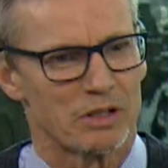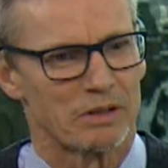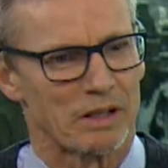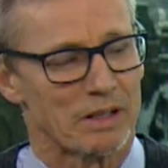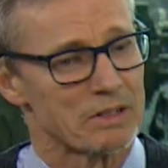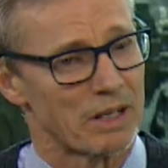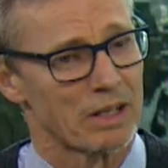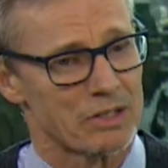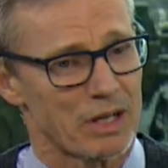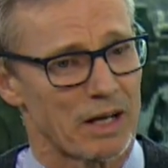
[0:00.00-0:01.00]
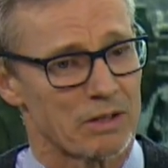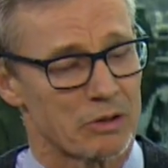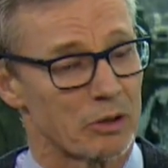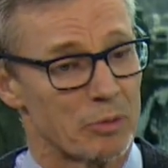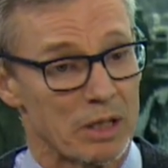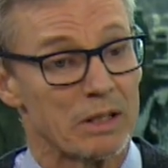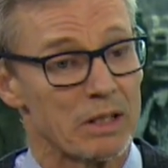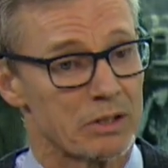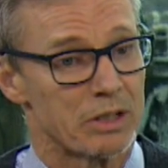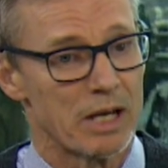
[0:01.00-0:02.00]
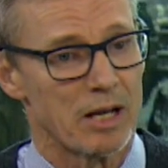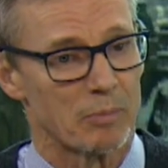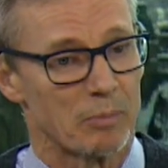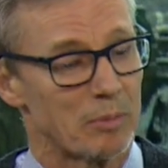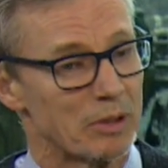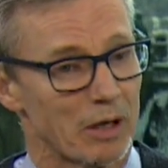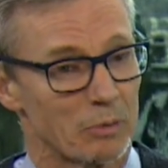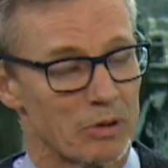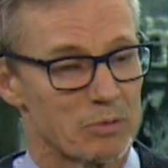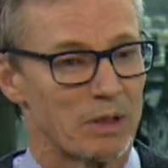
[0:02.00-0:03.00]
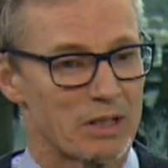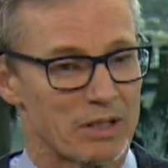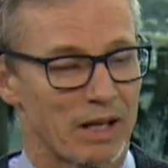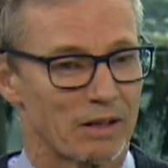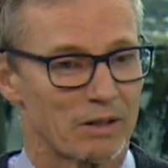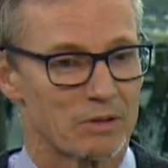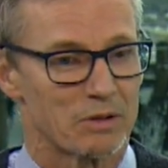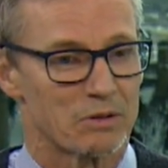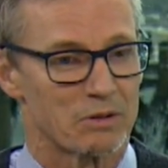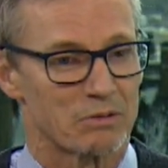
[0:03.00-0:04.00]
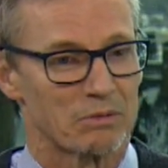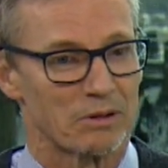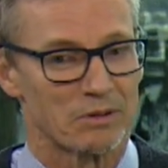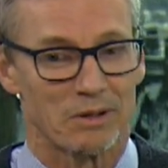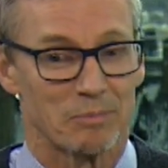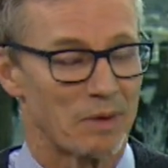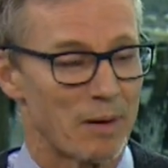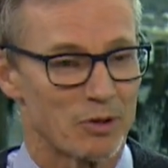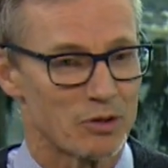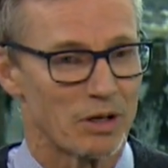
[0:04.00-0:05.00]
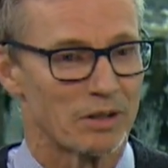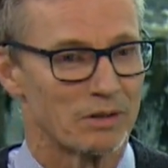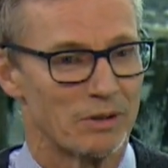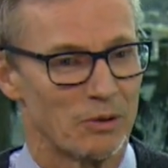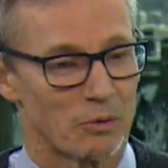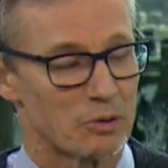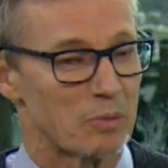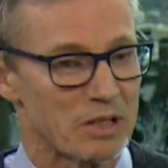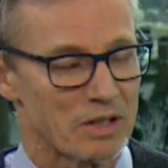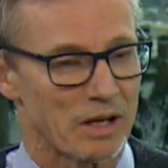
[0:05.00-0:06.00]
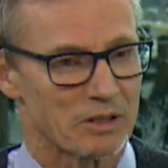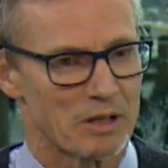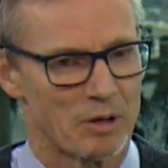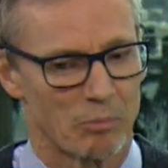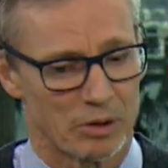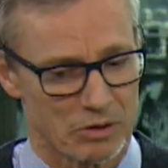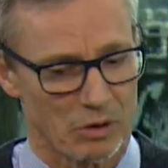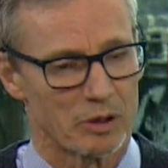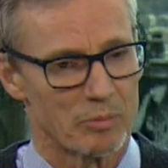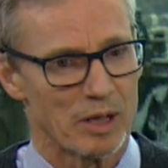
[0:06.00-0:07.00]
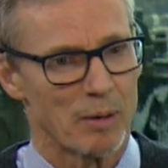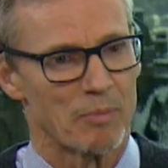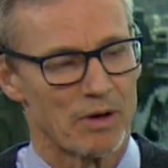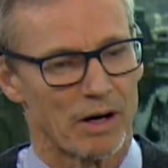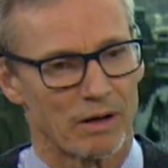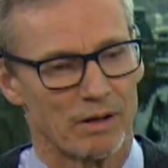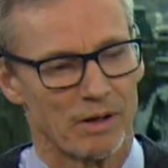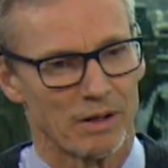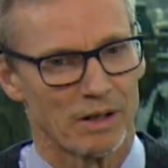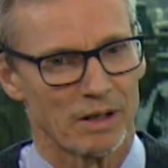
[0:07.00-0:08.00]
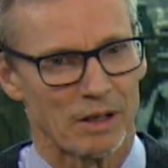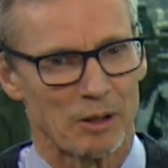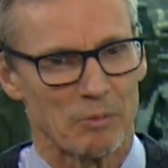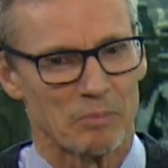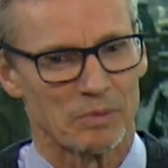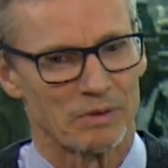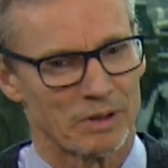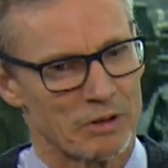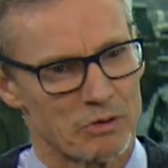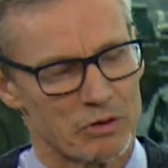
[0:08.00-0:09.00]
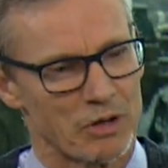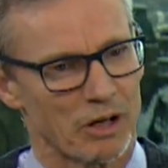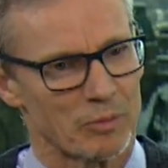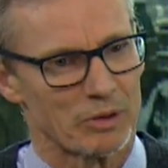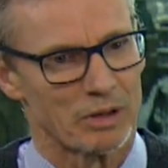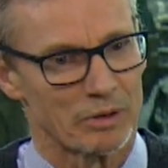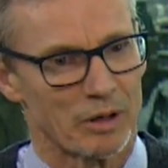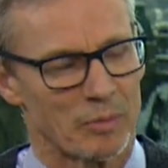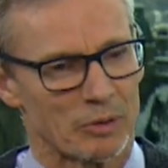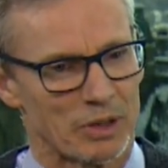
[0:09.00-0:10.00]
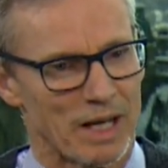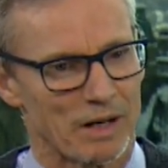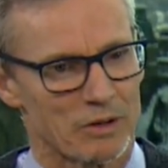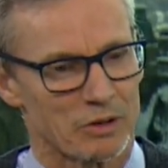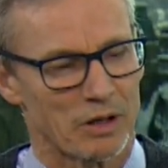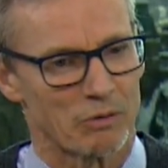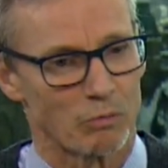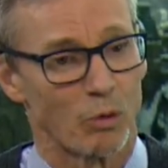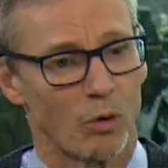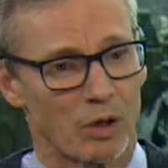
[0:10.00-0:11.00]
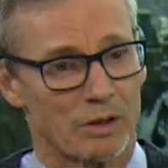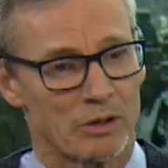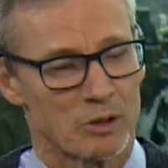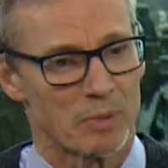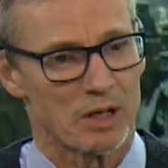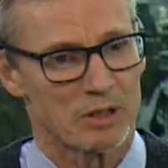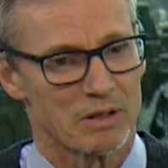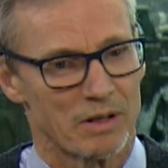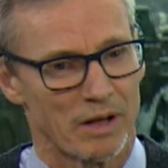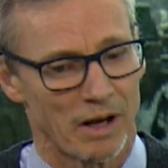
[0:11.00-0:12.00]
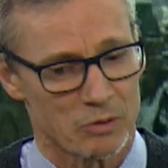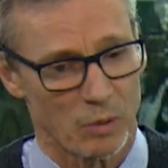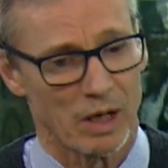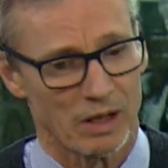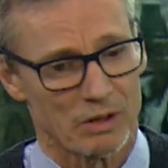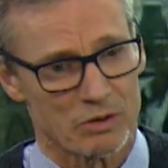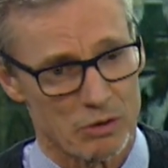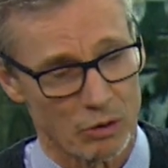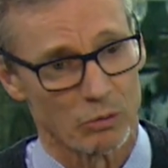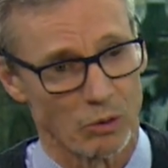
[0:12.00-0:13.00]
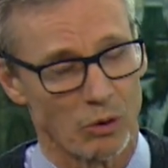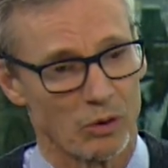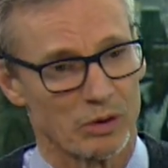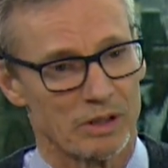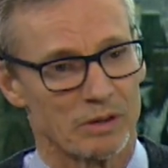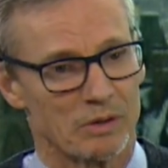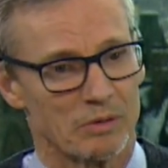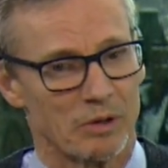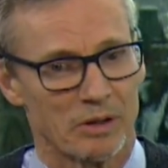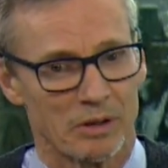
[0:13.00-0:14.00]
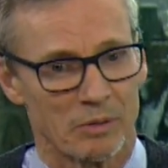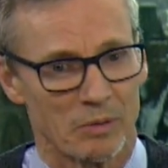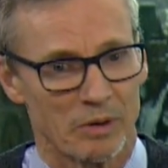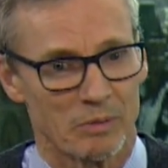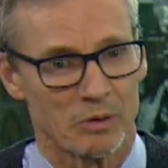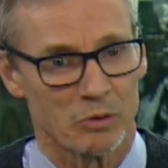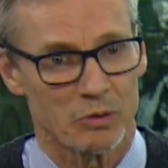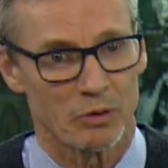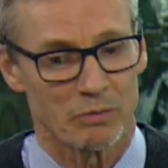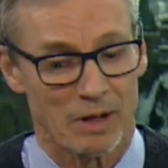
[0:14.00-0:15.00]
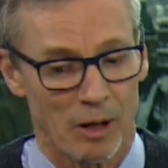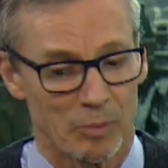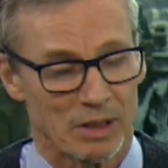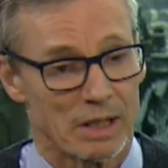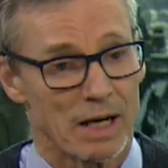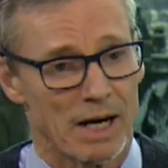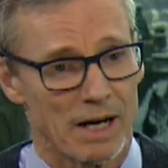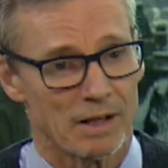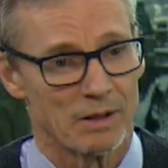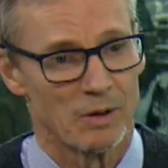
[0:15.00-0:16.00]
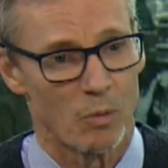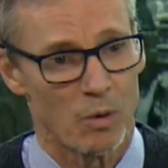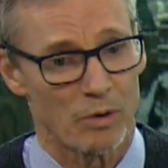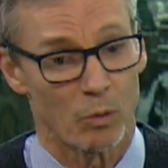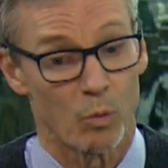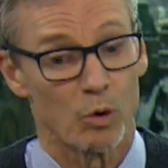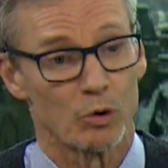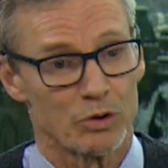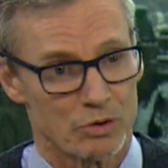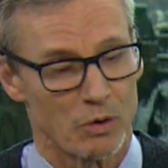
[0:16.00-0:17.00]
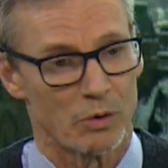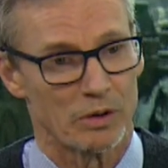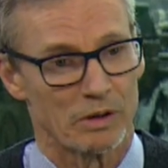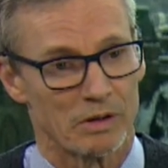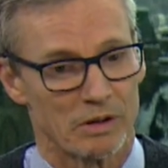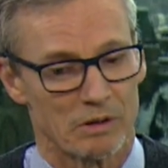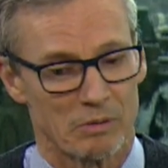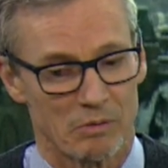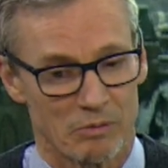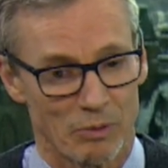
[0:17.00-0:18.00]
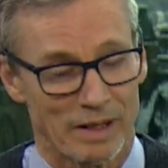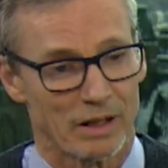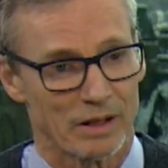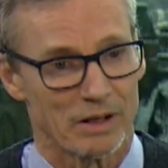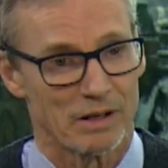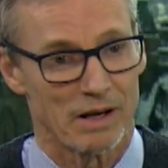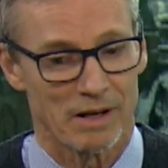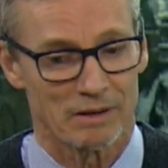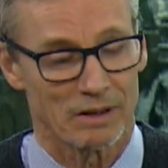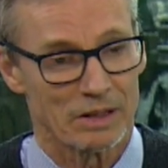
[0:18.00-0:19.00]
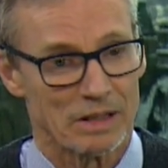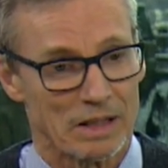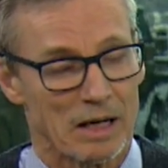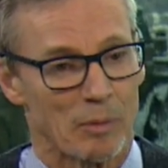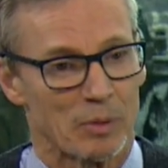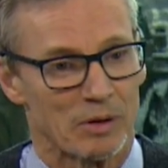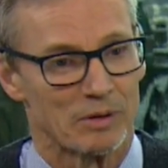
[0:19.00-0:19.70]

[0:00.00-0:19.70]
and I guess Telesat is going to be in this game, maybe not with as many satellites as Amazon or SpaceX, but it's to be up there. Can you just talk about Canada's kind of role in space, as well as your role in sort of helping to guide where the world is going in regulating and cleaning up?